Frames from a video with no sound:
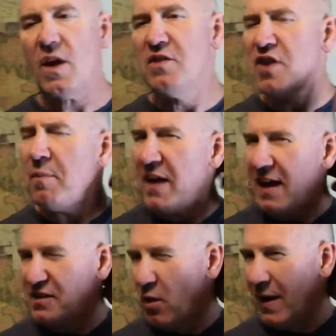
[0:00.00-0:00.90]
Something
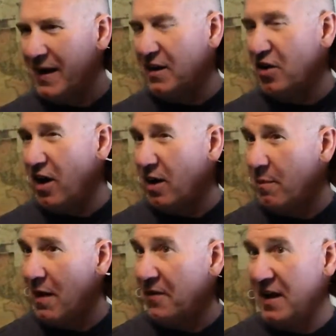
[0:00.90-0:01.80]
else I wanted to talk
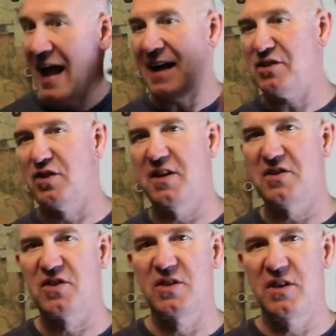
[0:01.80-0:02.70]
about that actually
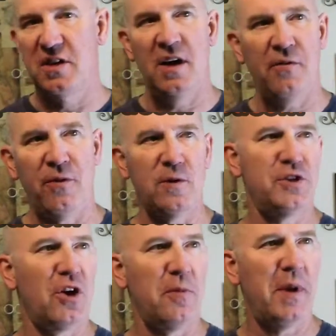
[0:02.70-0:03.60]
is, at first
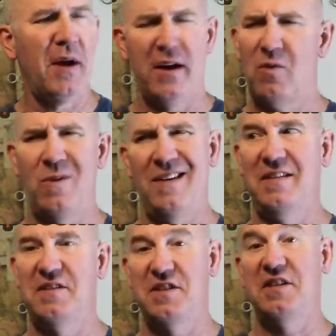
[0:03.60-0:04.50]
you're going to be like, what
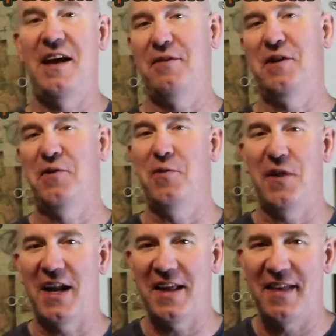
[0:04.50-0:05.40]
does this have to do with
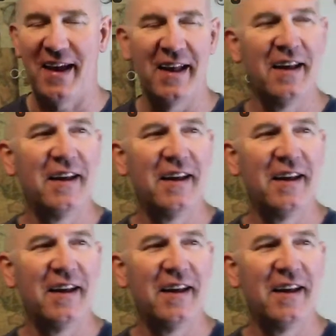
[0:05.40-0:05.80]
anything,